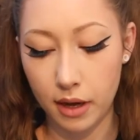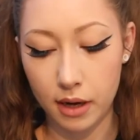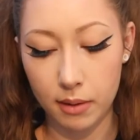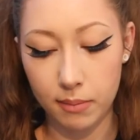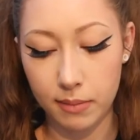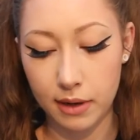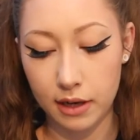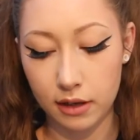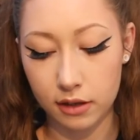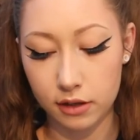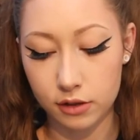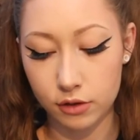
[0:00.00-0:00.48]

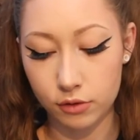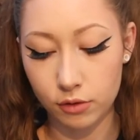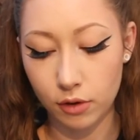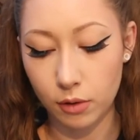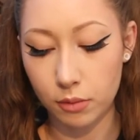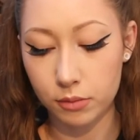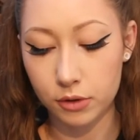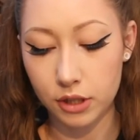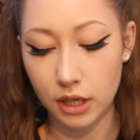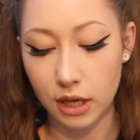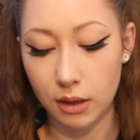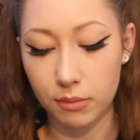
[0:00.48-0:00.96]
Madame Malkin's
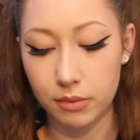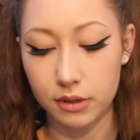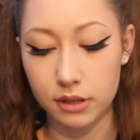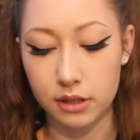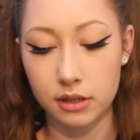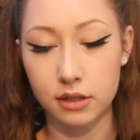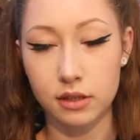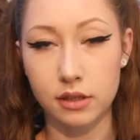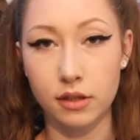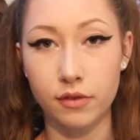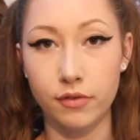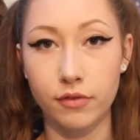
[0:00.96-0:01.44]
Rope shop.
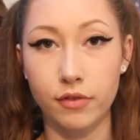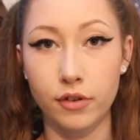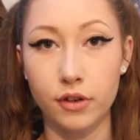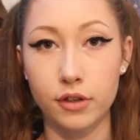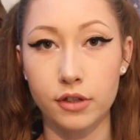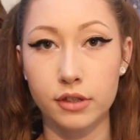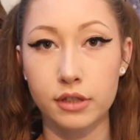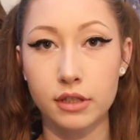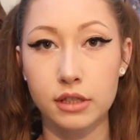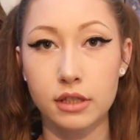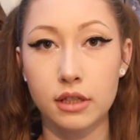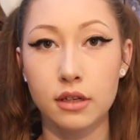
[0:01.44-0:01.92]
This is the
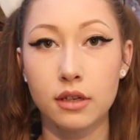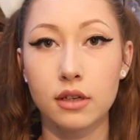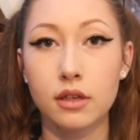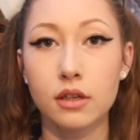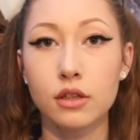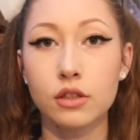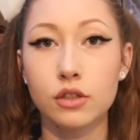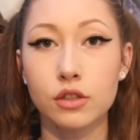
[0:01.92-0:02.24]
first